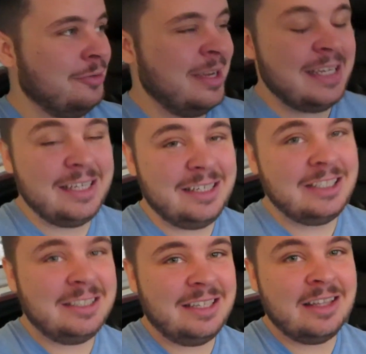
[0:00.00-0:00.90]
we
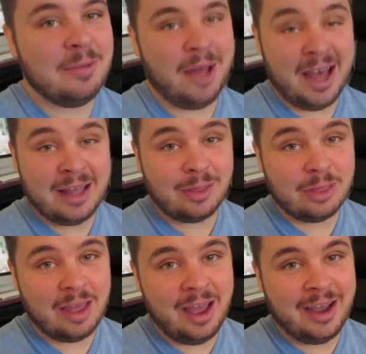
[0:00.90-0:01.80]
just did the math
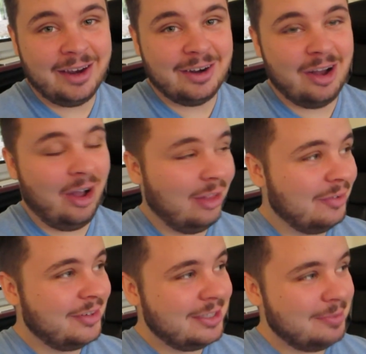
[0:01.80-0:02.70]
and
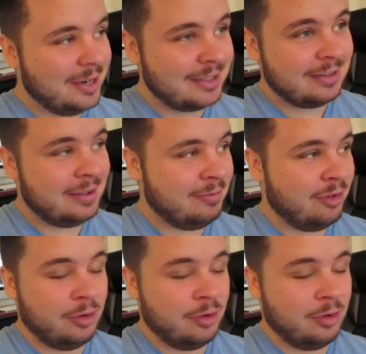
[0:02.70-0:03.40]
Oliver's been asleep for